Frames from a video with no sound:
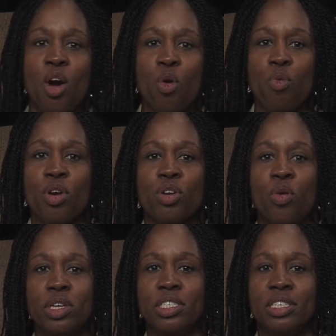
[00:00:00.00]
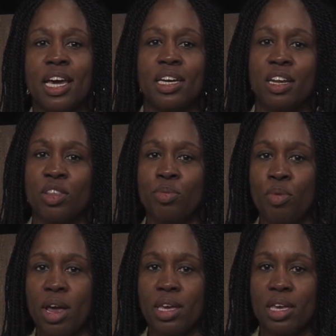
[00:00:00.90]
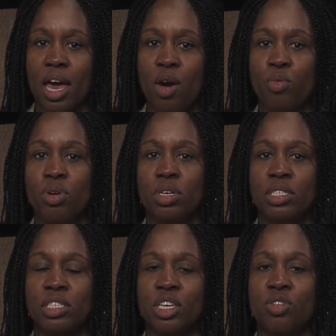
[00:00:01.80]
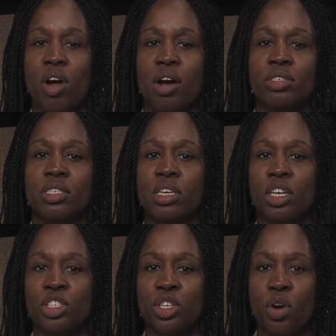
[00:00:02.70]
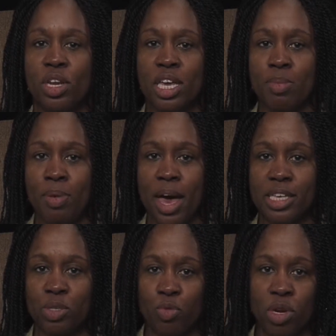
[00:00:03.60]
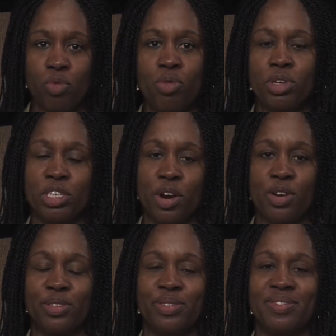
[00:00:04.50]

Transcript: We're going to take another break, and we'll continue our discussion on ePass when we return.